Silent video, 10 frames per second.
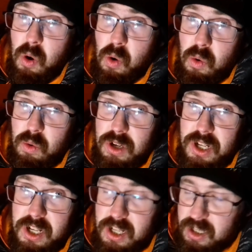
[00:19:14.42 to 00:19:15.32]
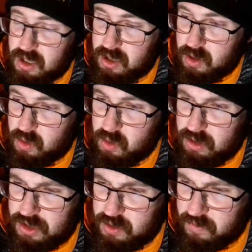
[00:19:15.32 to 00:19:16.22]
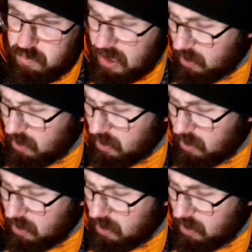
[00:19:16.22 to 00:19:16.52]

walk or sort of a